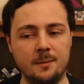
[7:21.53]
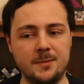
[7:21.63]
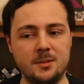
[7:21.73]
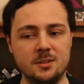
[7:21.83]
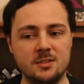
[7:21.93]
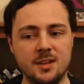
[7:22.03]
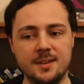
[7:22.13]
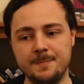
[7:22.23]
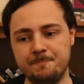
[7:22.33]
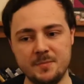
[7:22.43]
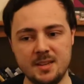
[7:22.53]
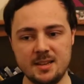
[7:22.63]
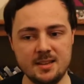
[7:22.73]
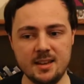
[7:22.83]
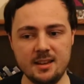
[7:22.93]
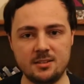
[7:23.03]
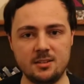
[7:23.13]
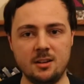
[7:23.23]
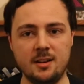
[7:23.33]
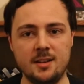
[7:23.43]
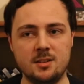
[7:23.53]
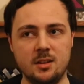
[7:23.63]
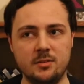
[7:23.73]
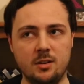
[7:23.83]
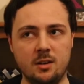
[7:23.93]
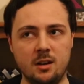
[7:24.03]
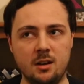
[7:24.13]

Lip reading: You could say, yes, you know, it's nothing